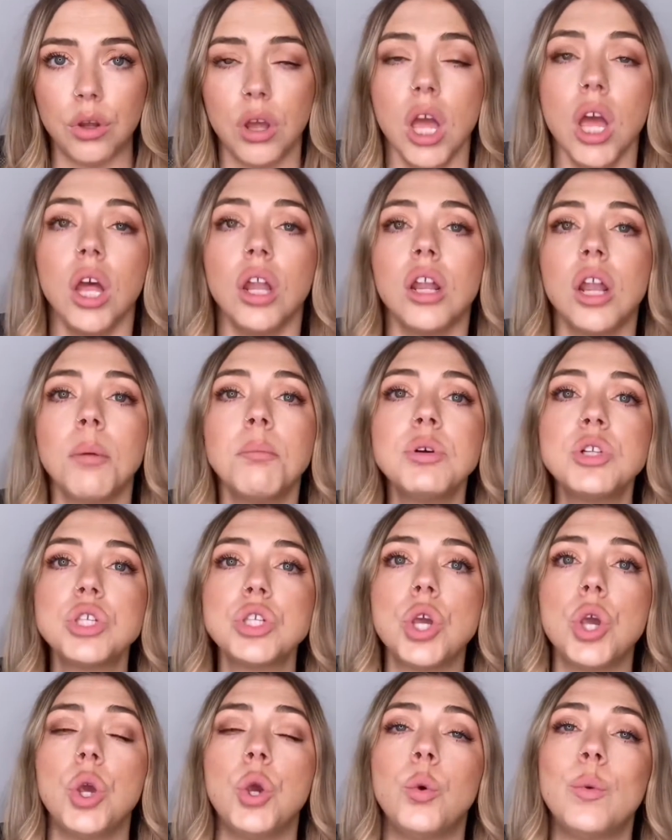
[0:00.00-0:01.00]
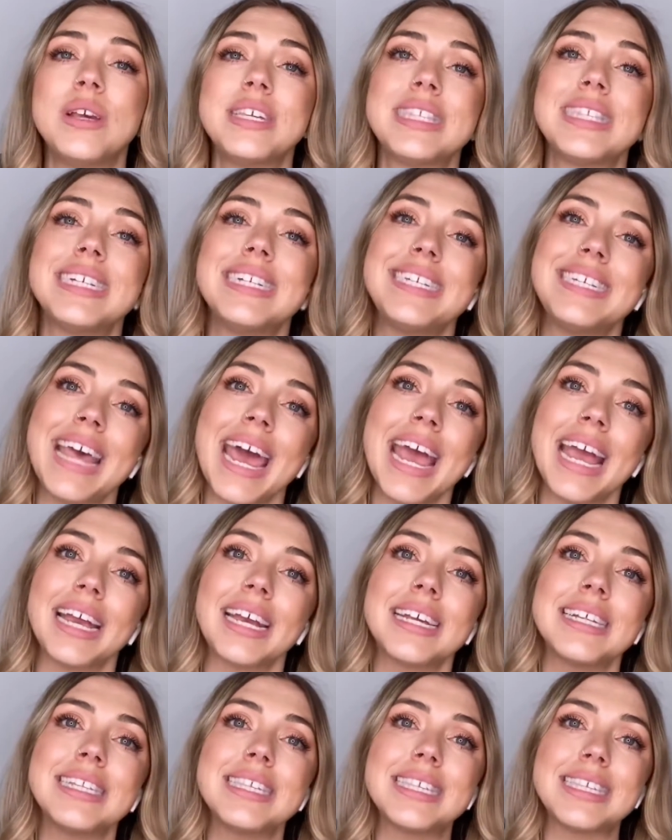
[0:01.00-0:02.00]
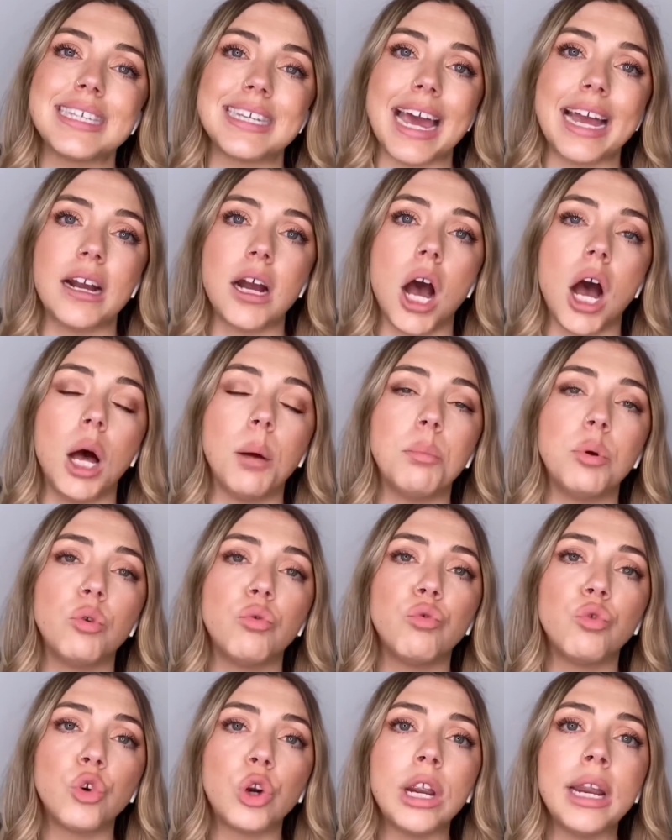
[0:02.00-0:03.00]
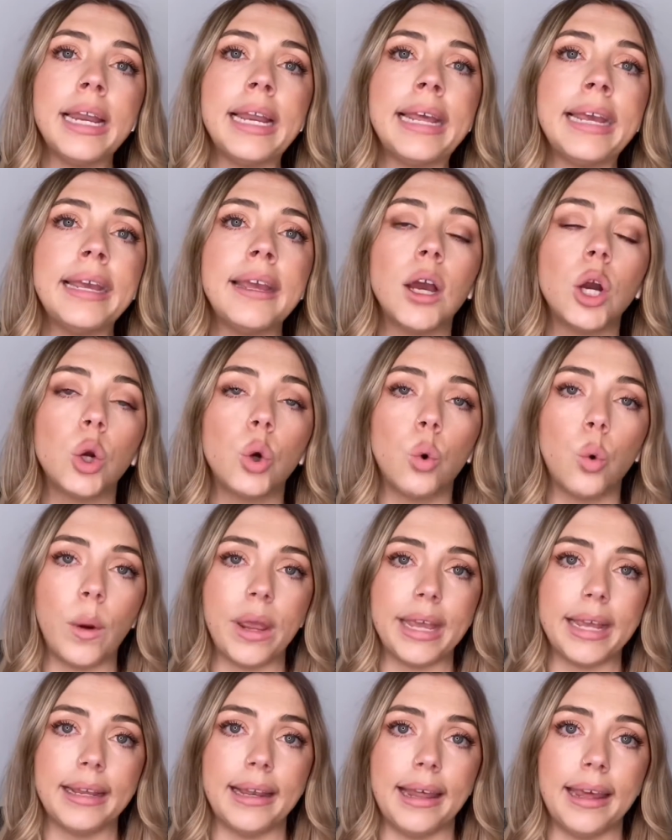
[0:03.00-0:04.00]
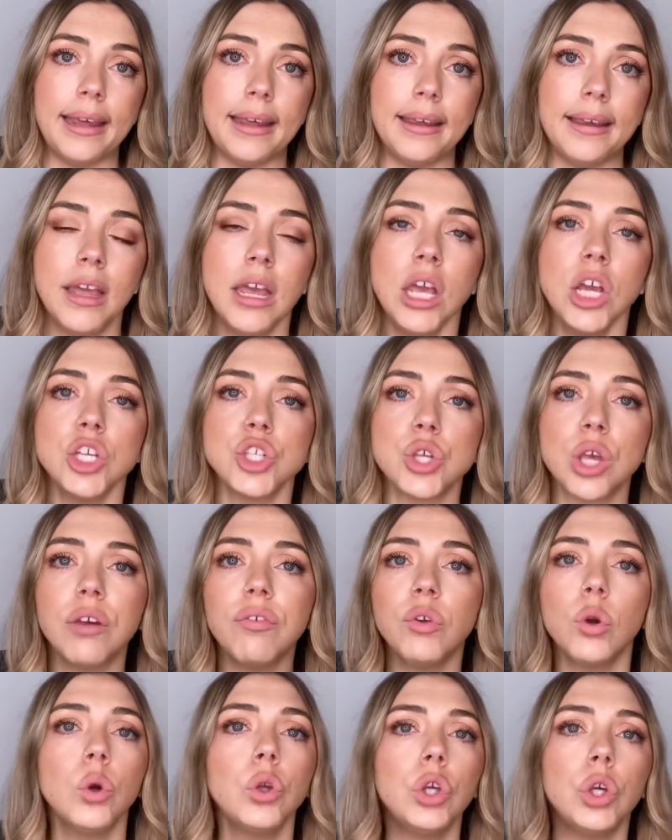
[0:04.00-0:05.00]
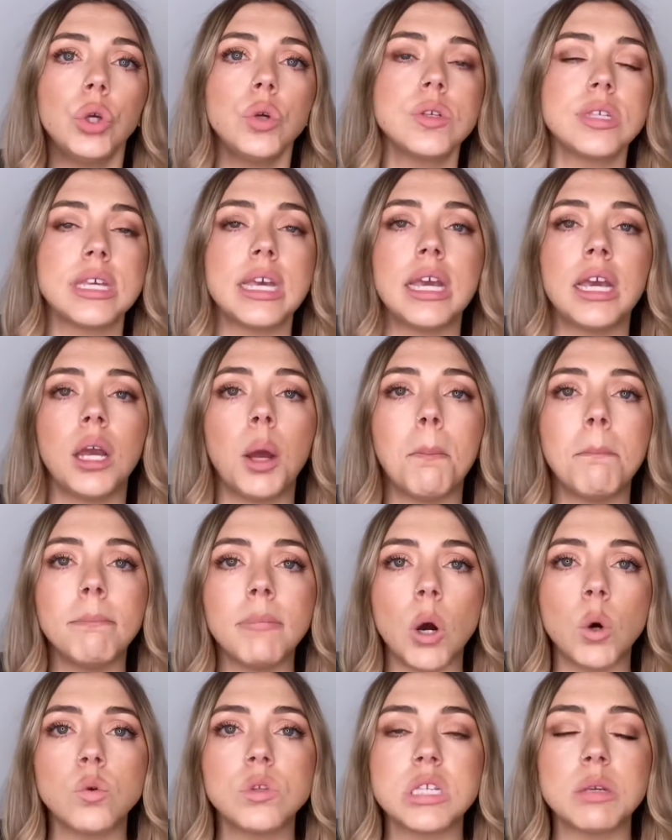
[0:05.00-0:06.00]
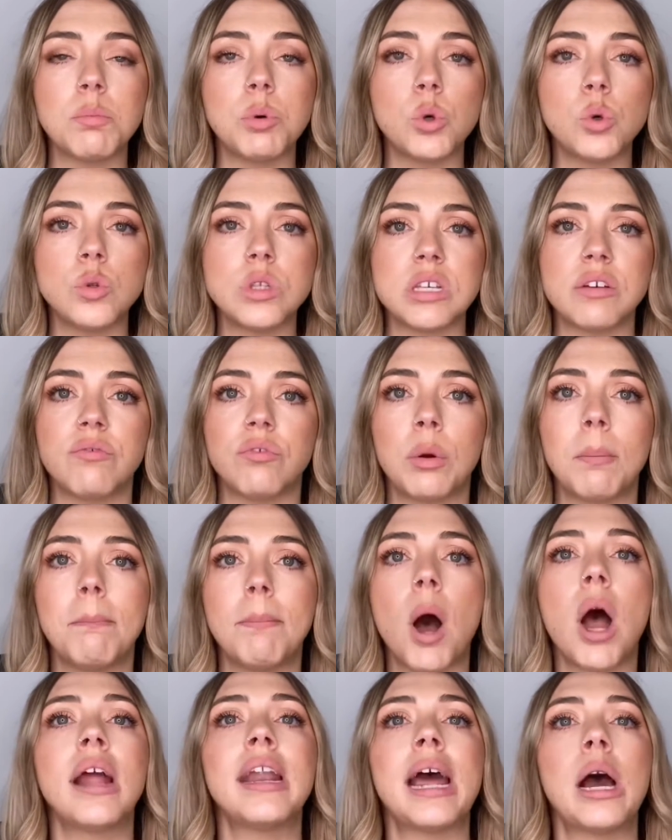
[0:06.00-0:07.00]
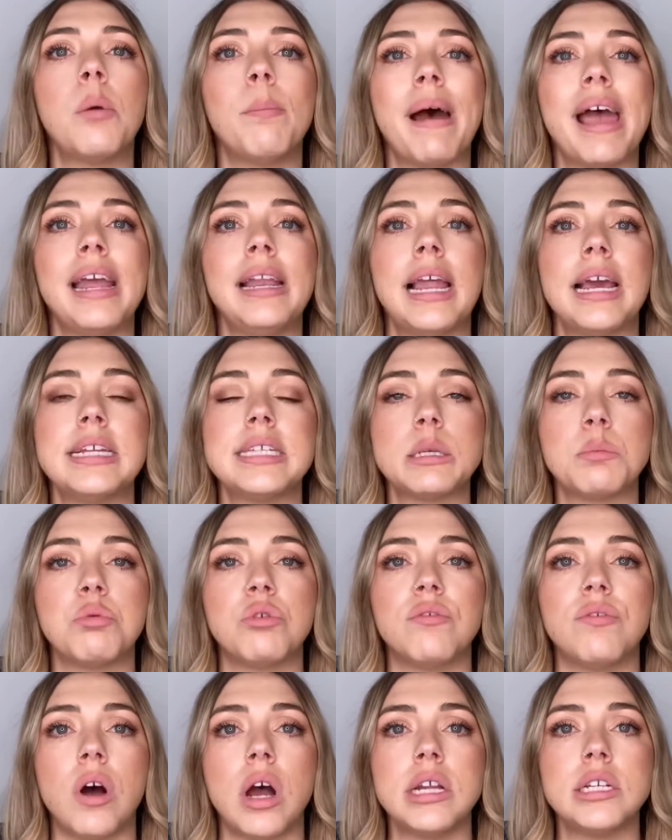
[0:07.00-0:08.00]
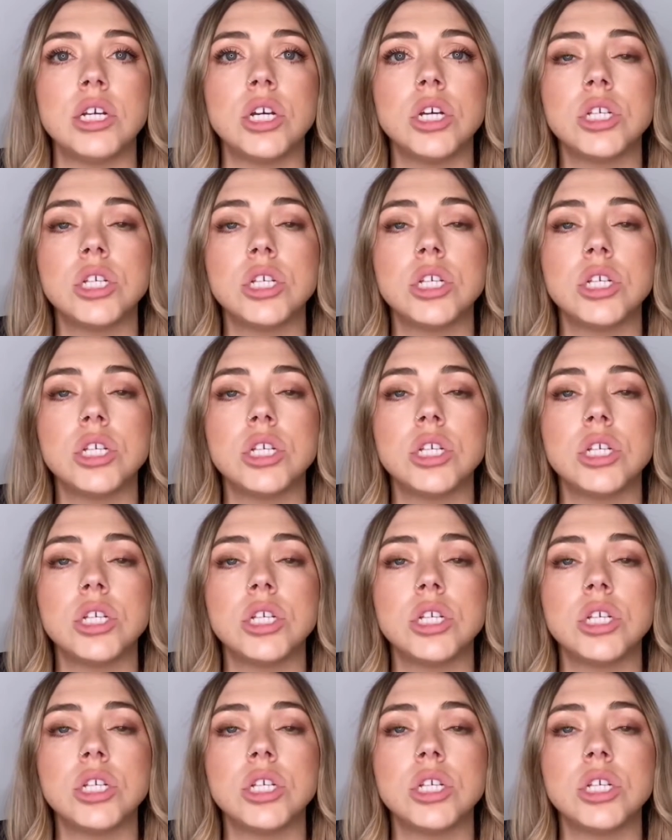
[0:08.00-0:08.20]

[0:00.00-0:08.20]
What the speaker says: Number 2 is that debt can stack up really quickly. So if you're using multiple different buy now, pay later providers